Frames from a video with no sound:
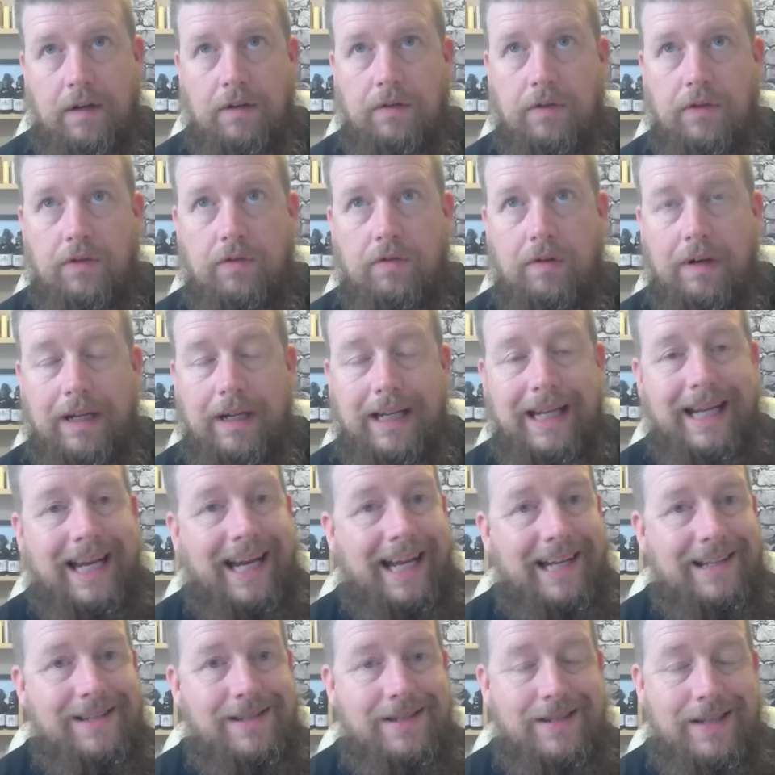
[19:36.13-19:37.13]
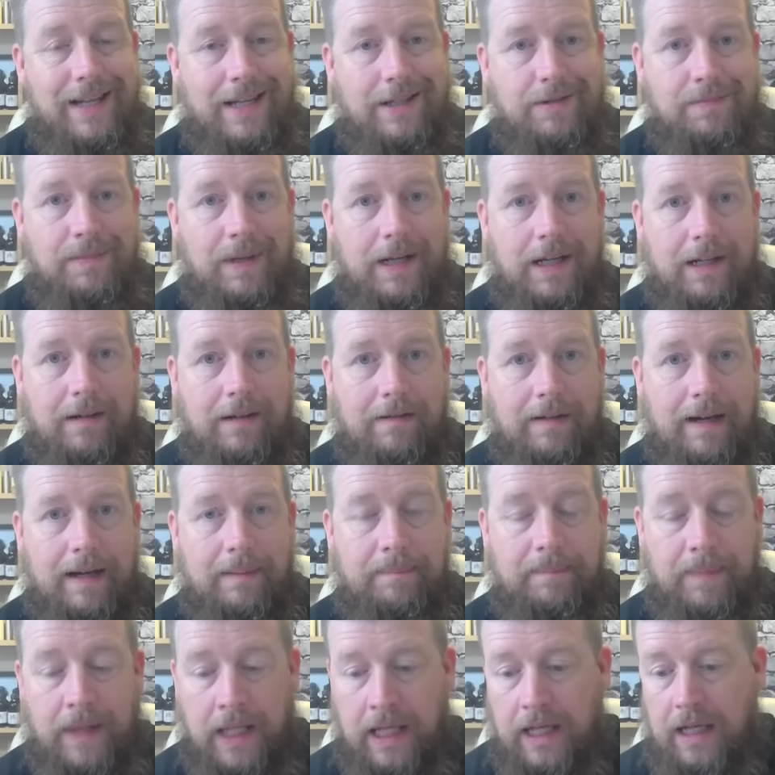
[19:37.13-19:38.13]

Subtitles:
3, and 6 milligram.